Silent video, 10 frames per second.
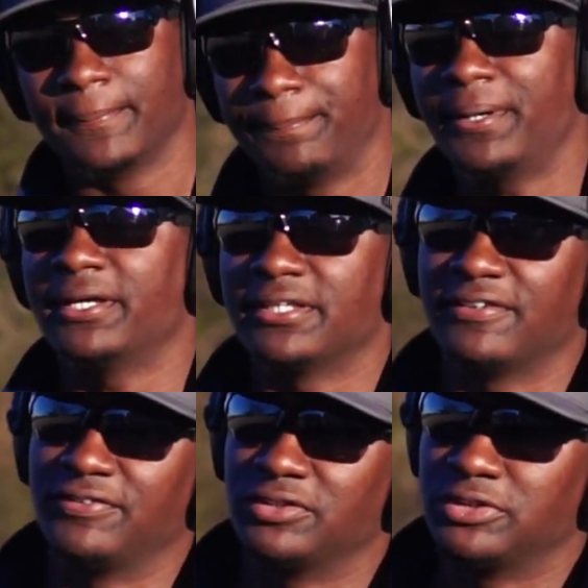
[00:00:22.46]
but
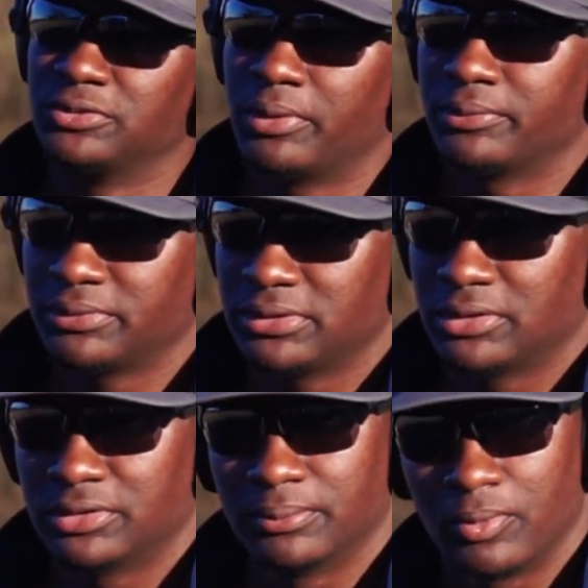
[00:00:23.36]
if you do want, you
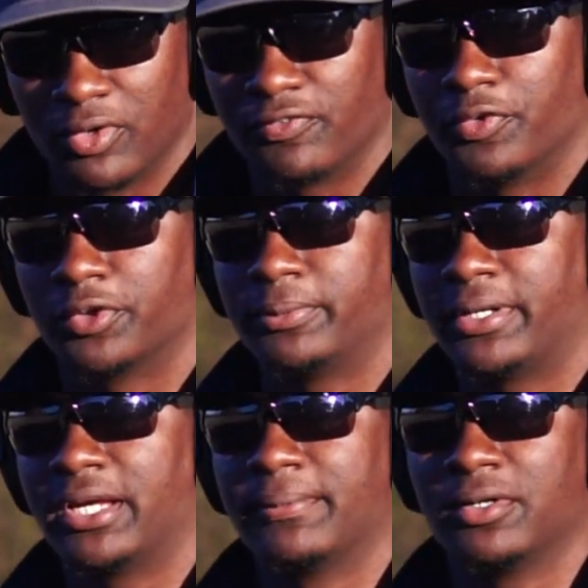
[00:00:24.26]
know, the more affordable
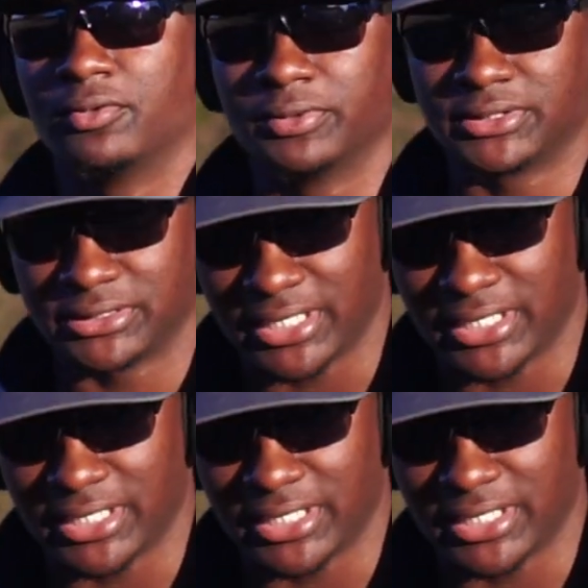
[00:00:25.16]
ammo, which is